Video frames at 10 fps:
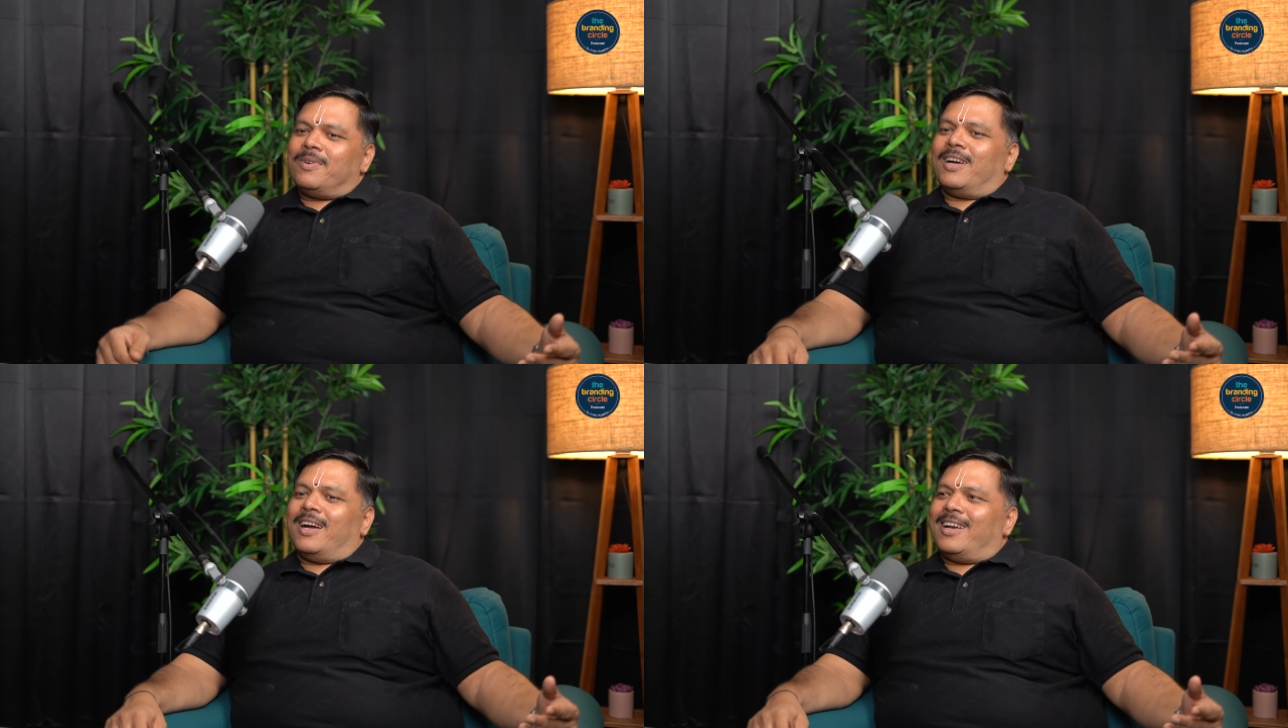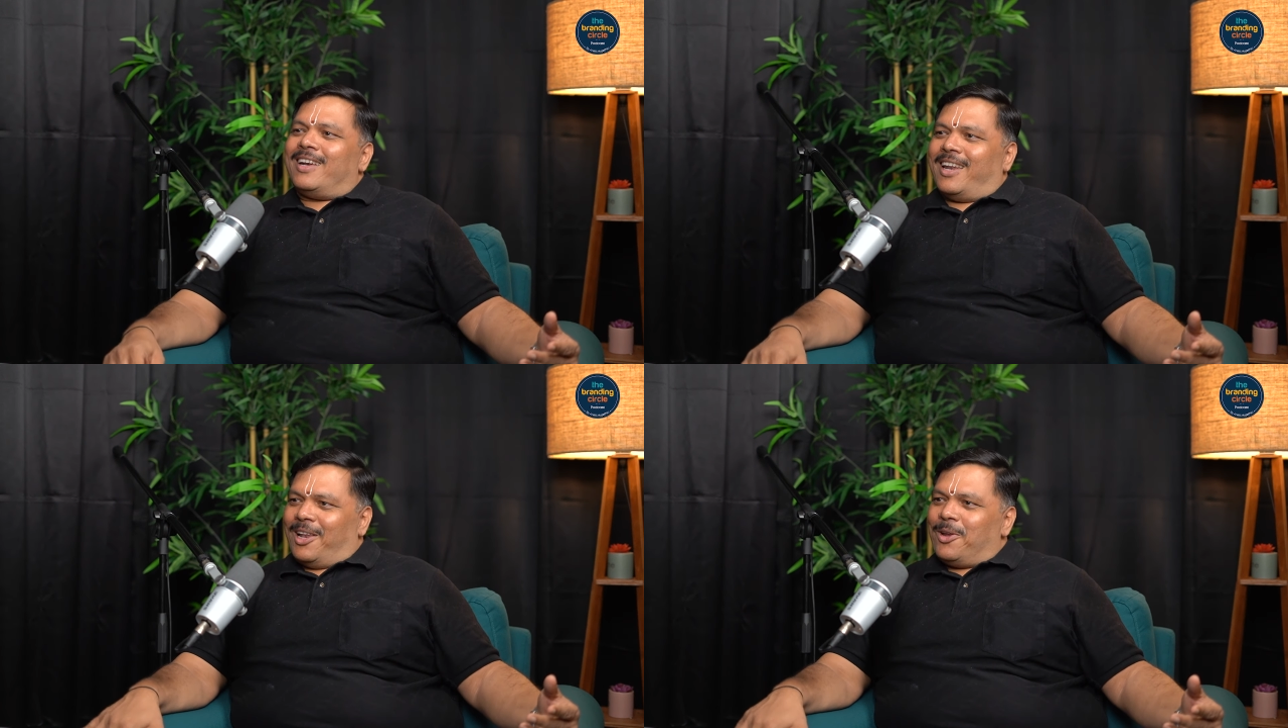and
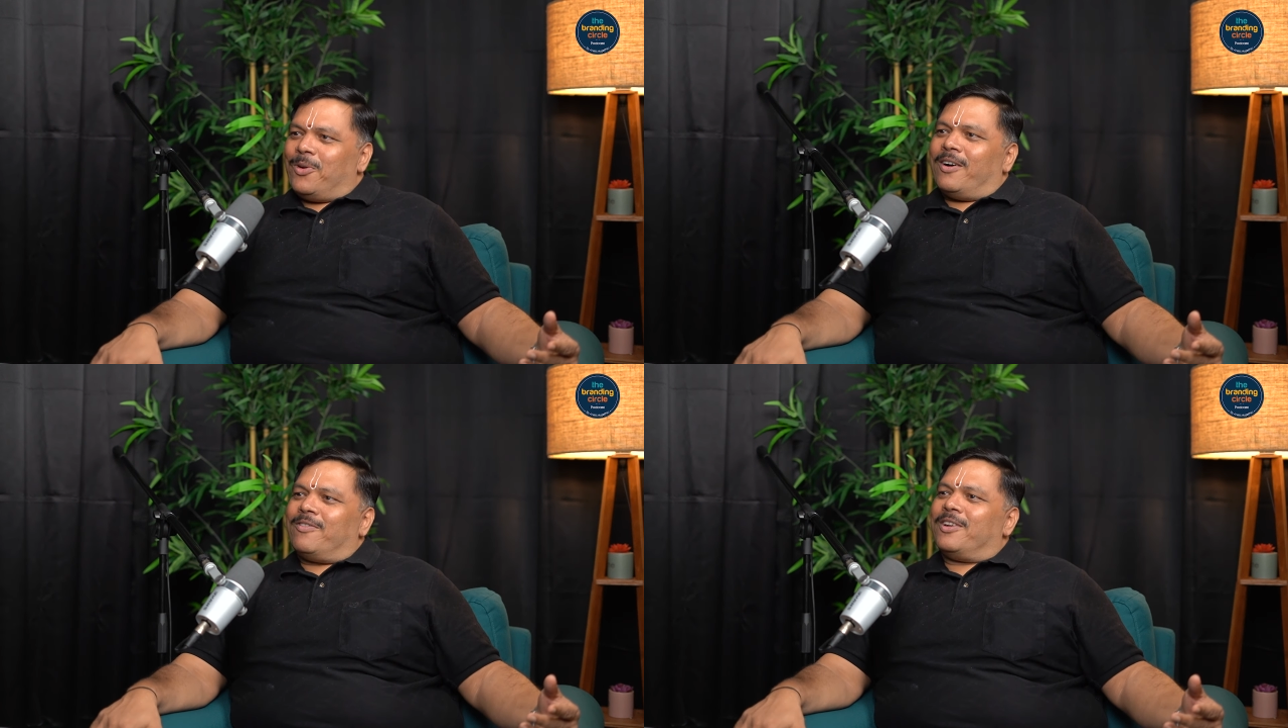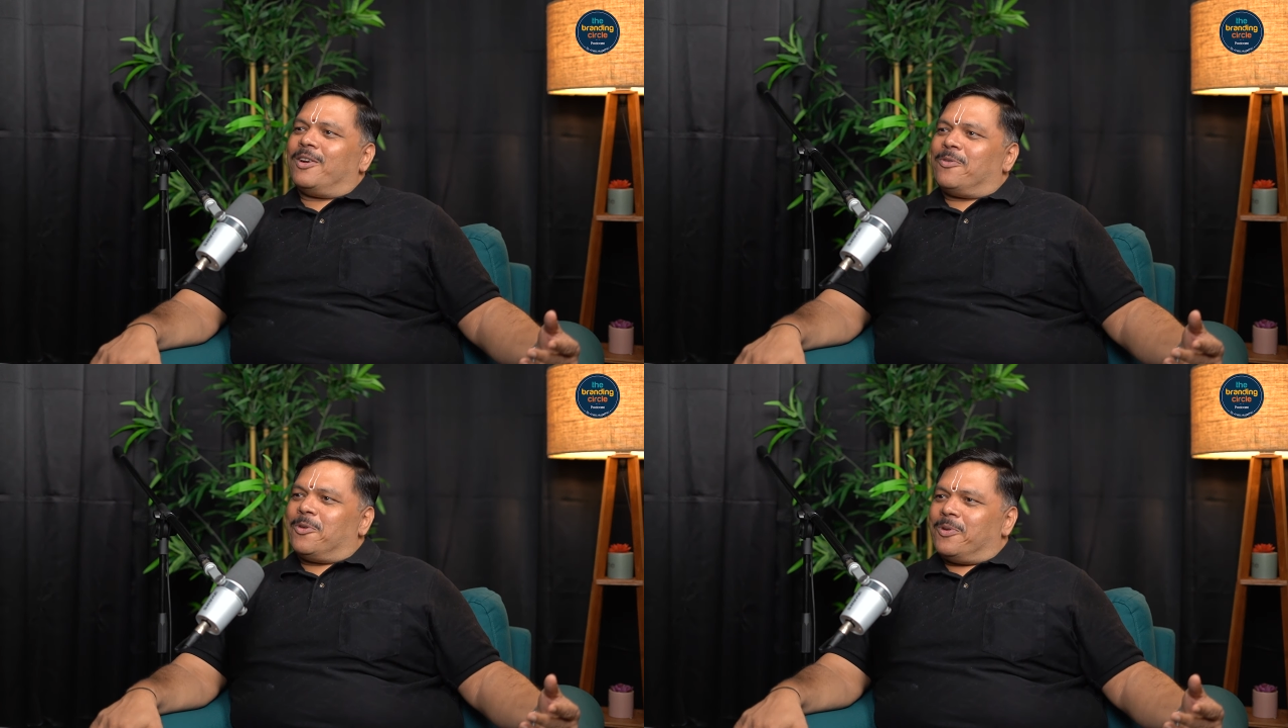tell you after a
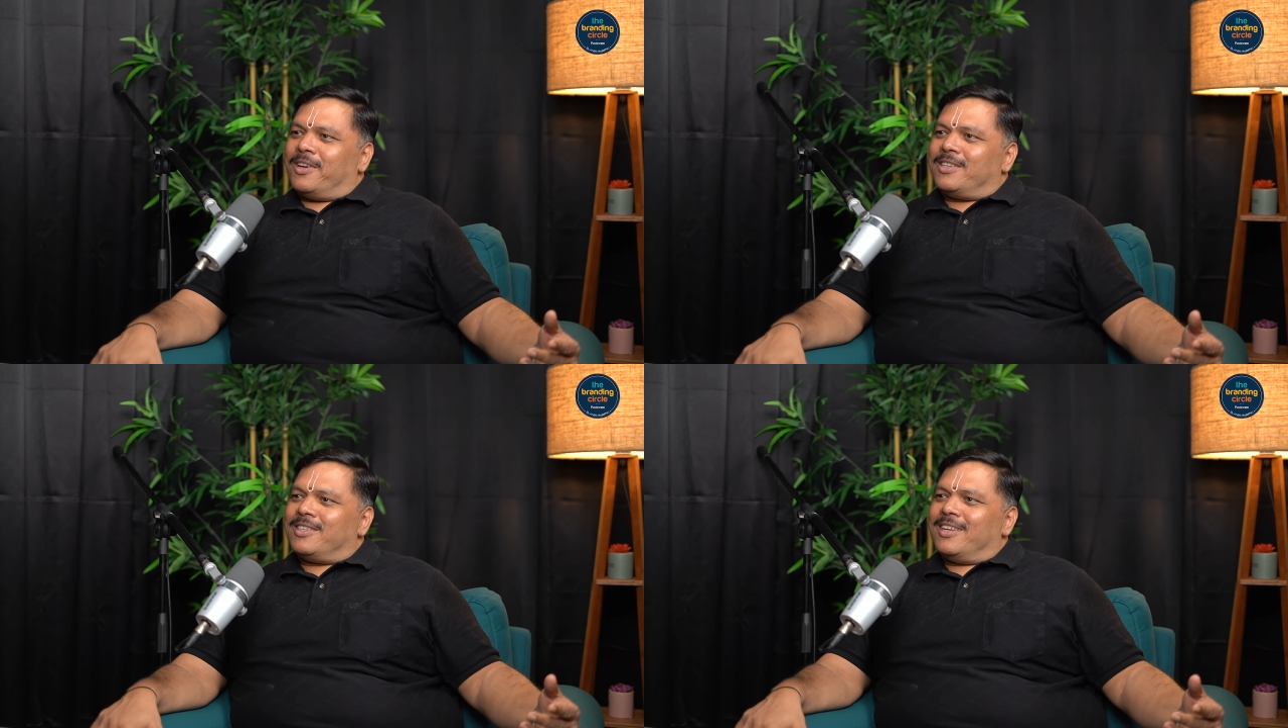few years,